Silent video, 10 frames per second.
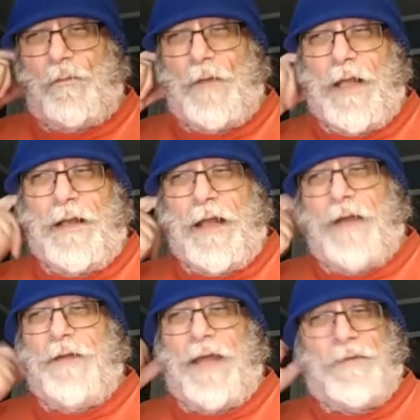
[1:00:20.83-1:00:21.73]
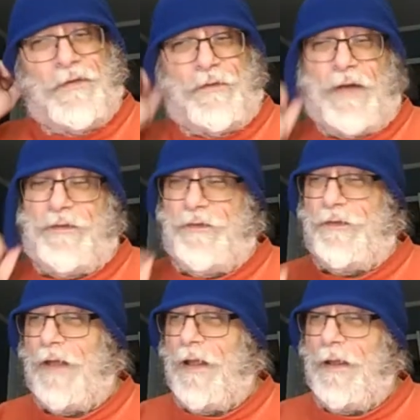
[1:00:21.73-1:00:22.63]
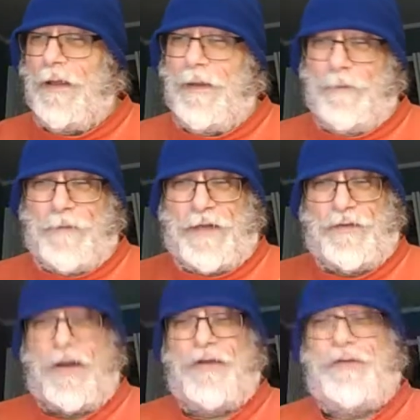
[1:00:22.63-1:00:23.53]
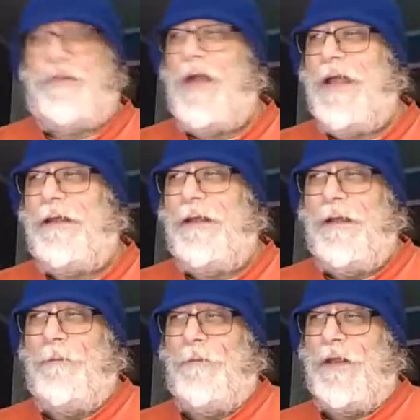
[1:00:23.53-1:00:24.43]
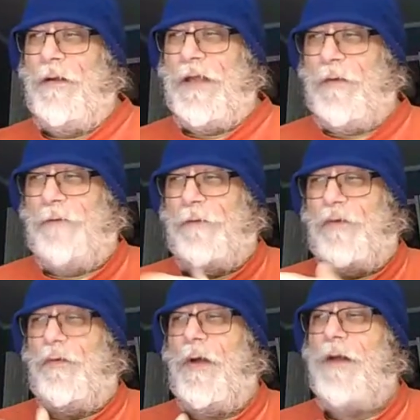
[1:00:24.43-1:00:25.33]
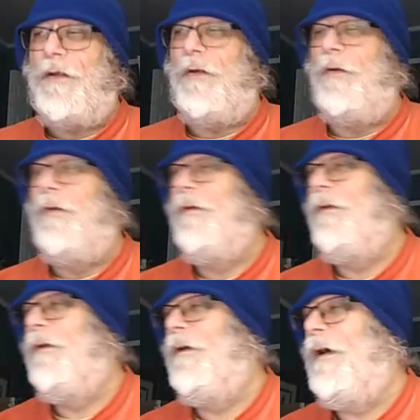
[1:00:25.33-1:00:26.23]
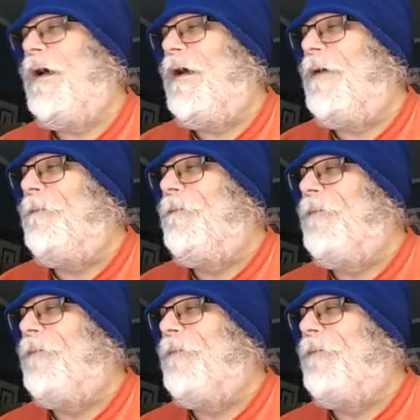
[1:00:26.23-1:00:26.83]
And a lot of times these directors, like Josh Trank, you know, he went from Chronicle, um,